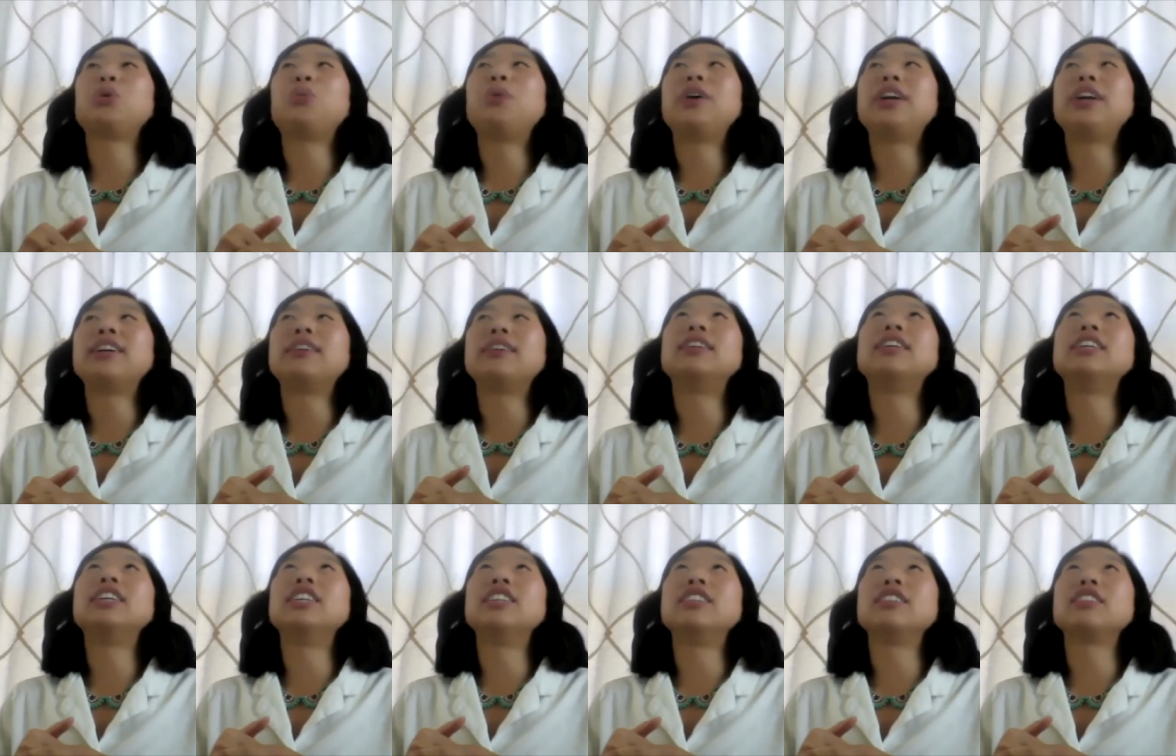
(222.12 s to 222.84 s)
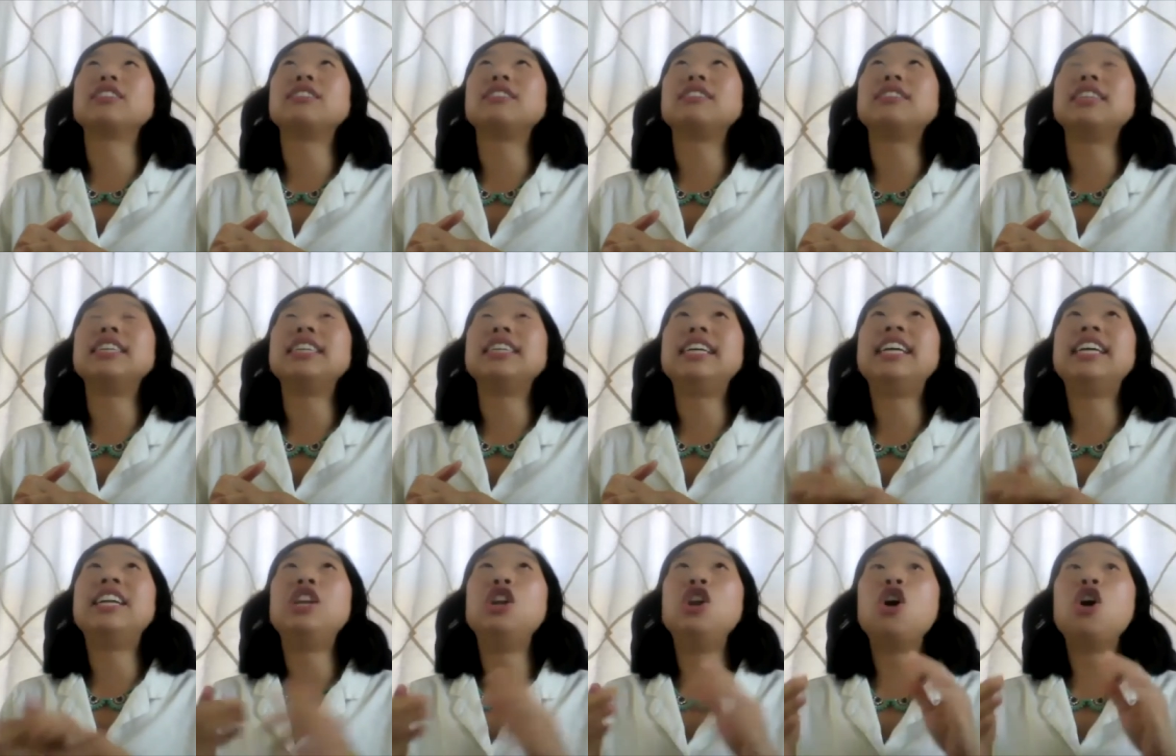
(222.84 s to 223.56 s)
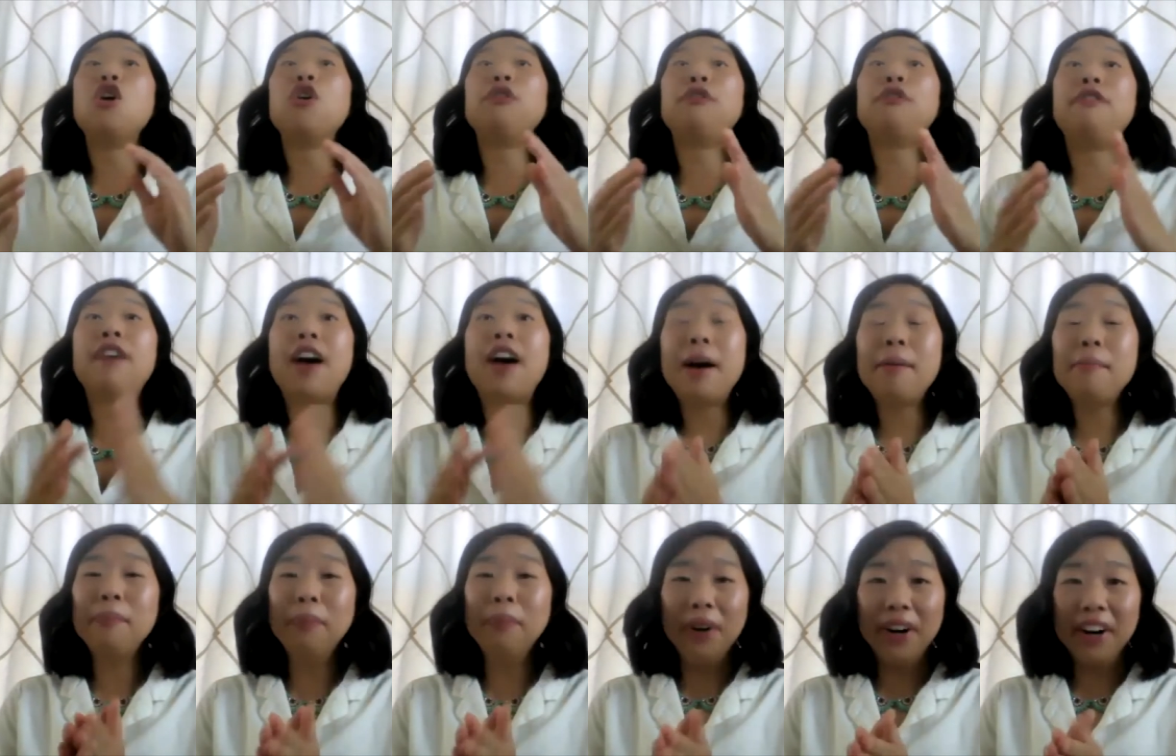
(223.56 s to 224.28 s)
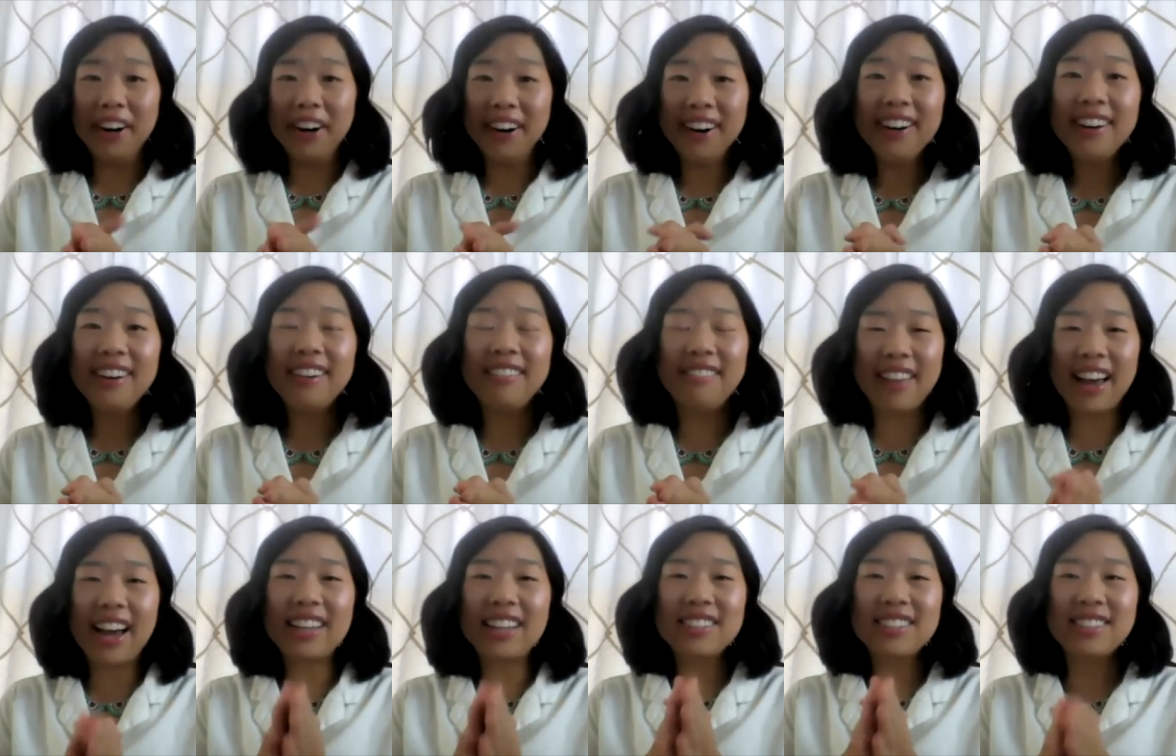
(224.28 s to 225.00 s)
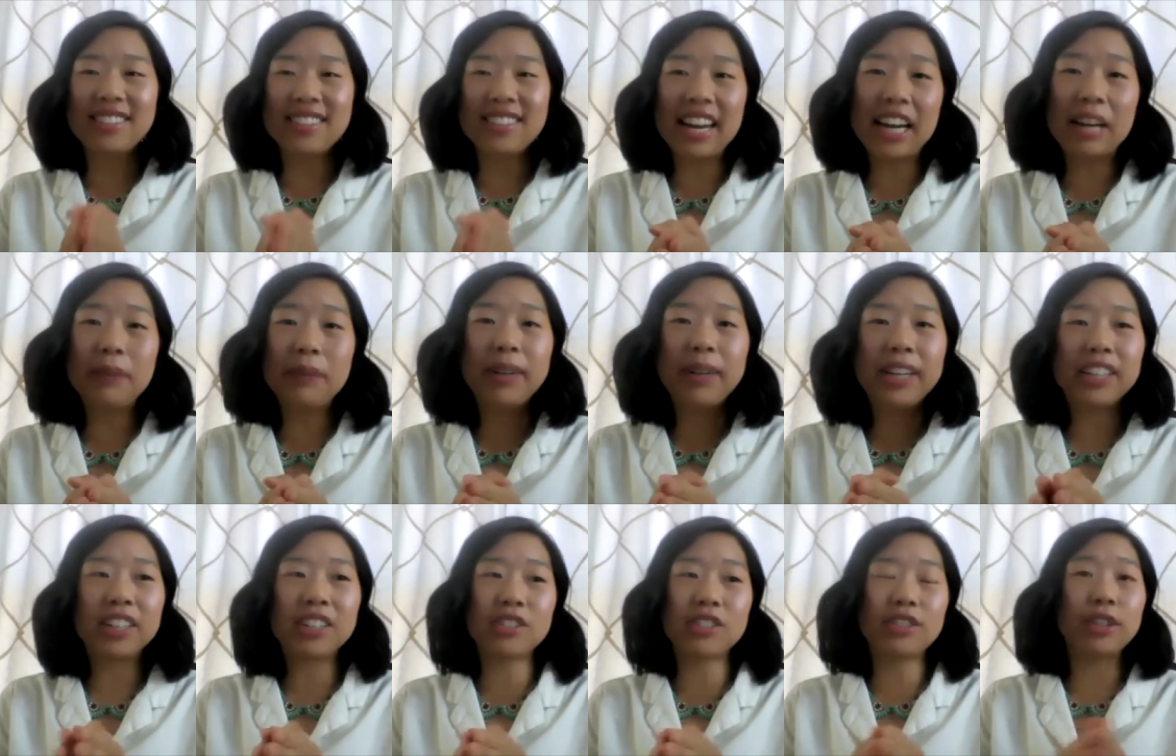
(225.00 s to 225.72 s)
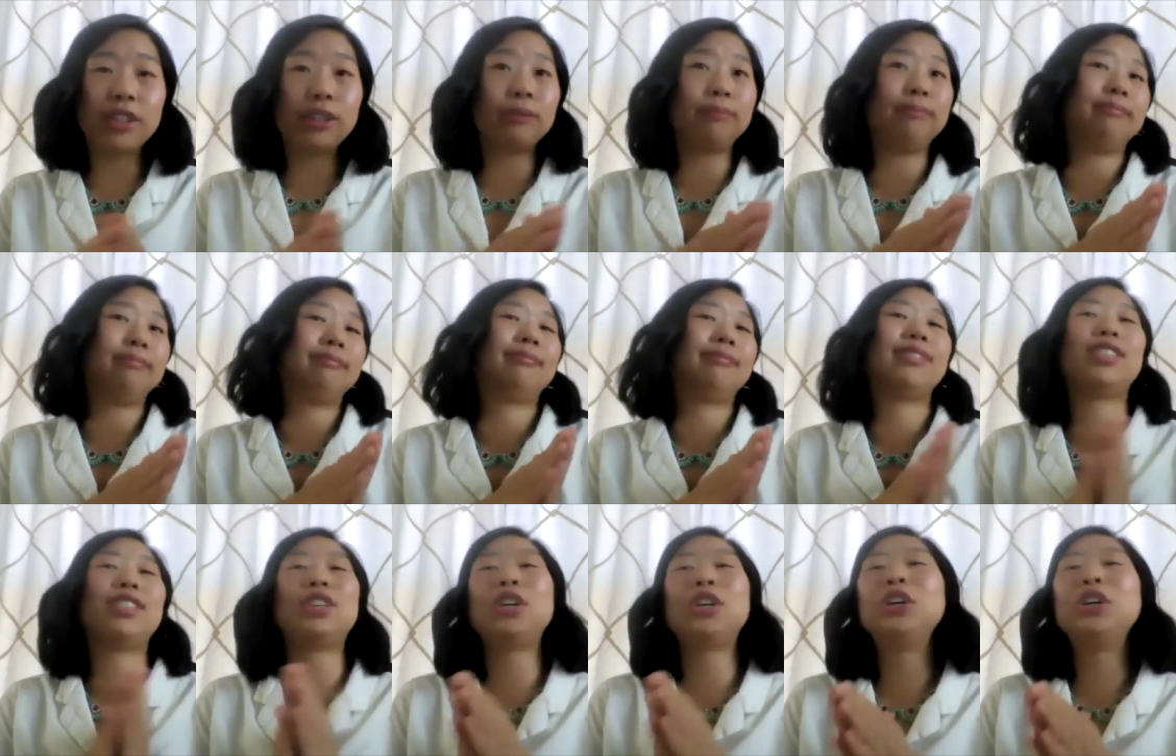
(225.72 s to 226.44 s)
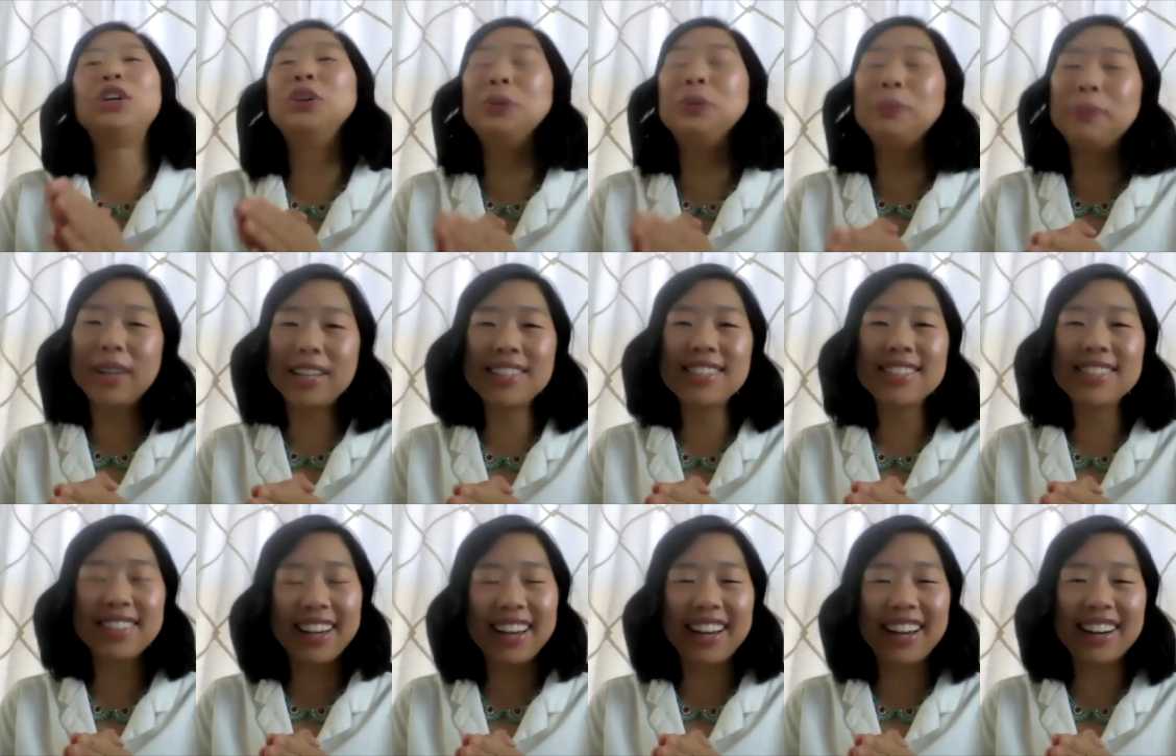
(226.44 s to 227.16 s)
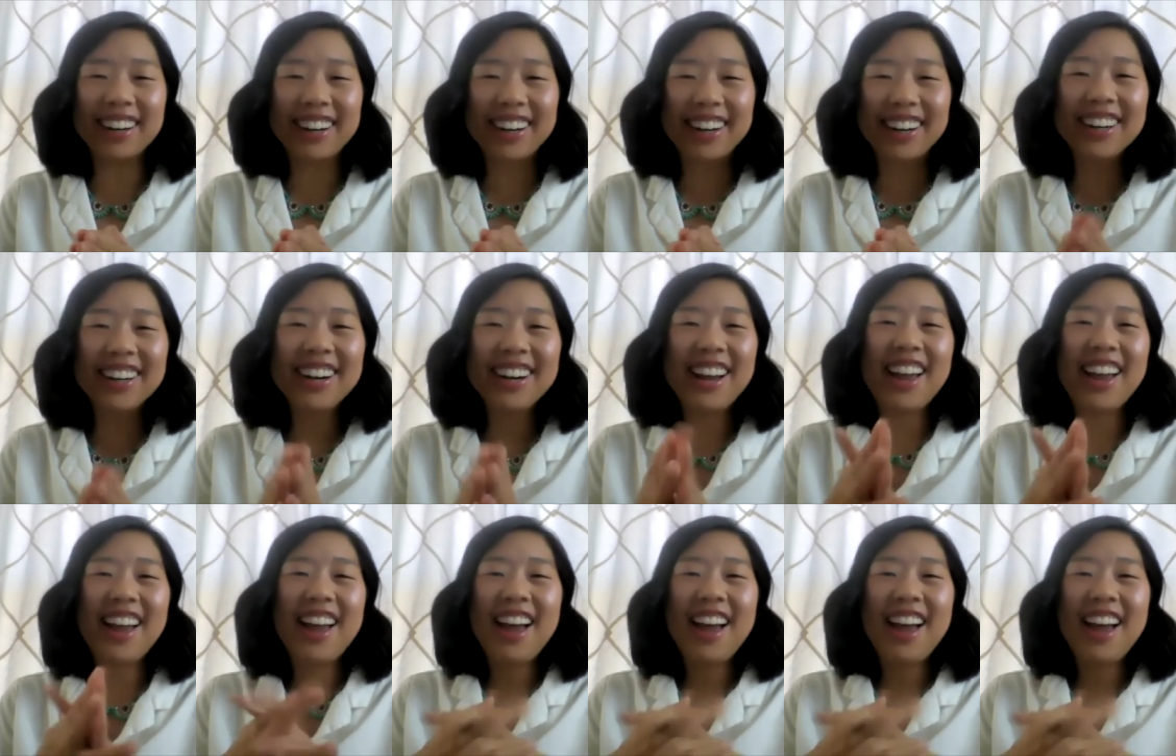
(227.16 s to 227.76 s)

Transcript: 20 or in November of that same year, so two months later,